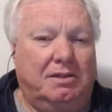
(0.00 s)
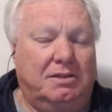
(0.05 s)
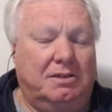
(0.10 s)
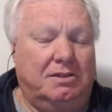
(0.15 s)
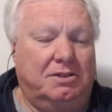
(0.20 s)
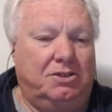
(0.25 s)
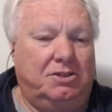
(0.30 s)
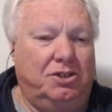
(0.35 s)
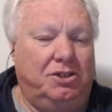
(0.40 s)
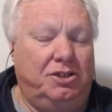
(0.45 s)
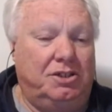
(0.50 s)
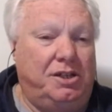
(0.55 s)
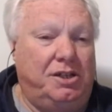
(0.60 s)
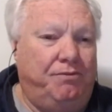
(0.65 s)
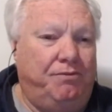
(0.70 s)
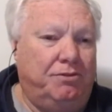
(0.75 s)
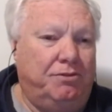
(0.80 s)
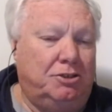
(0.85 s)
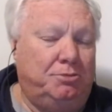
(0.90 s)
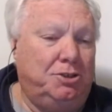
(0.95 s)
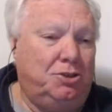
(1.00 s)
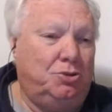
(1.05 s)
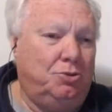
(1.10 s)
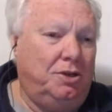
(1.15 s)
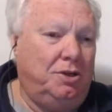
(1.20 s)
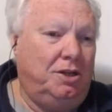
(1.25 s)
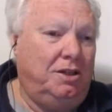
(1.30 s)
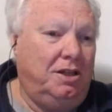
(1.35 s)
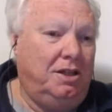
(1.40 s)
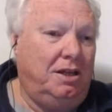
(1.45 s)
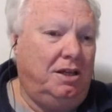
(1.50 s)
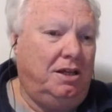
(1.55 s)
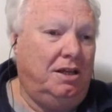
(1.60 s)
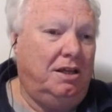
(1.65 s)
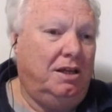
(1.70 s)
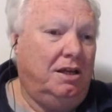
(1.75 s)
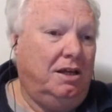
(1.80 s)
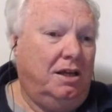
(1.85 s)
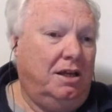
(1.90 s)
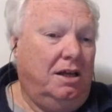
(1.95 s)
So the difference between
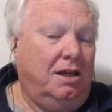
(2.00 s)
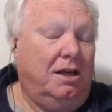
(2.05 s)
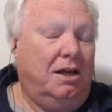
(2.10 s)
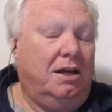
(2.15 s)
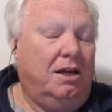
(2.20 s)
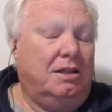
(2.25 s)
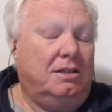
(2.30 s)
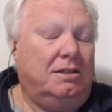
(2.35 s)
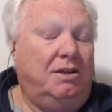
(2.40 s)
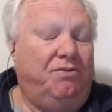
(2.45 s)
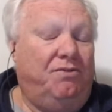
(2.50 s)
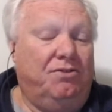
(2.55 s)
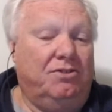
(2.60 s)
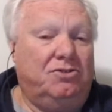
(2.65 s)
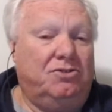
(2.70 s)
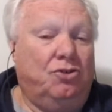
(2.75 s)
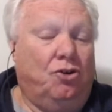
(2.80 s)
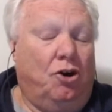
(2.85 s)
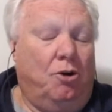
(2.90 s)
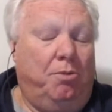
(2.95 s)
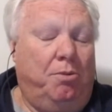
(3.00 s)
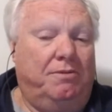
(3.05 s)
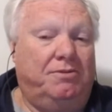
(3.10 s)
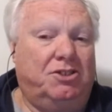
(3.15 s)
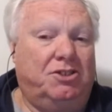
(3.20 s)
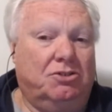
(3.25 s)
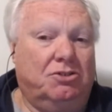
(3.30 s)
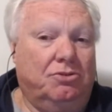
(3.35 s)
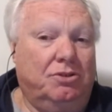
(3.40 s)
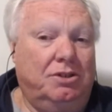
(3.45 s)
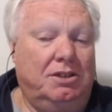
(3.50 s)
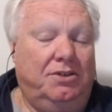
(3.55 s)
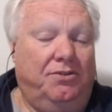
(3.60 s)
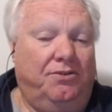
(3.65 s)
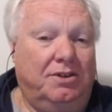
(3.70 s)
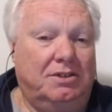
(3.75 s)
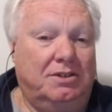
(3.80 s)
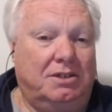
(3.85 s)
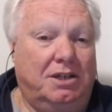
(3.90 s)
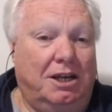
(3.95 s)
the different type of screens,
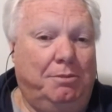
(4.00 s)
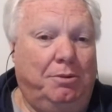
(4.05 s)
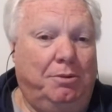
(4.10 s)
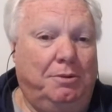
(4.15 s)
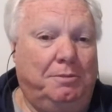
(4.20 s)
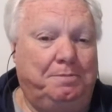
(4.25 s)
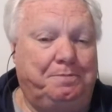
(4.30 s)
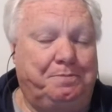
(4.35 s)
for example.